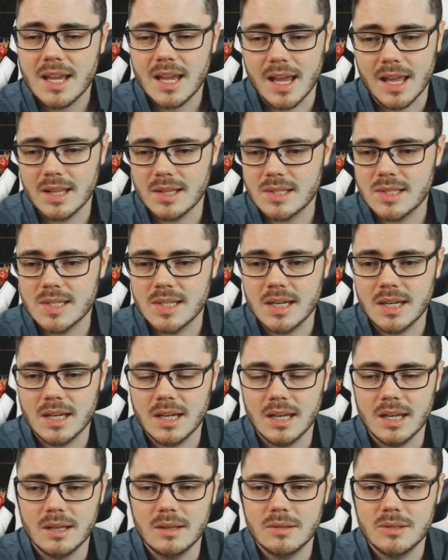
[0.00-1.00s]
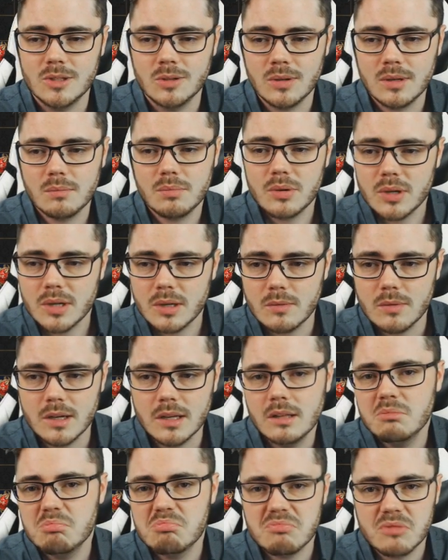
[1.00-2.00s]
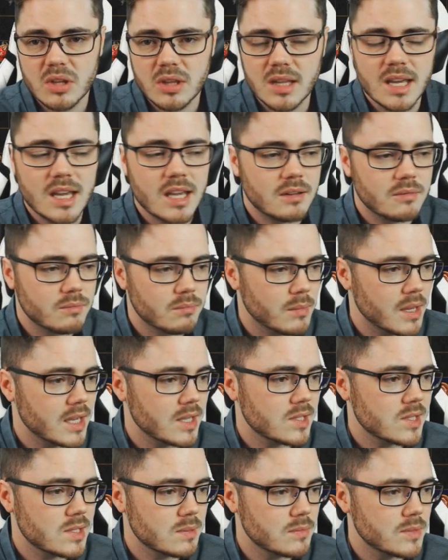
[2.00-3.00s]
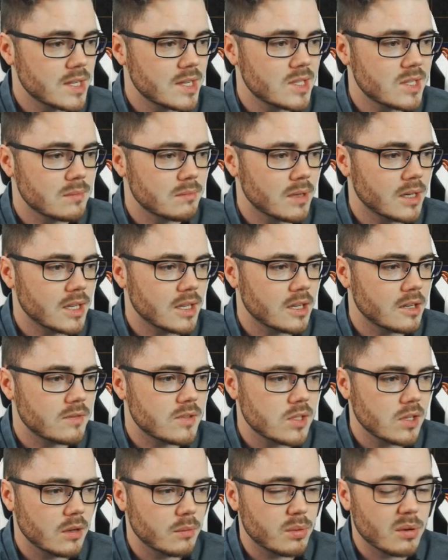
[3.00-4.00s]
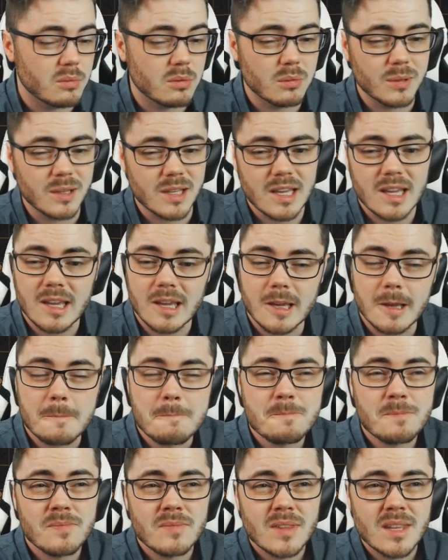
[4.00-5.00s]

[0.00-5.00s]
and doing pretty well on that, making some decent money. I've sold probably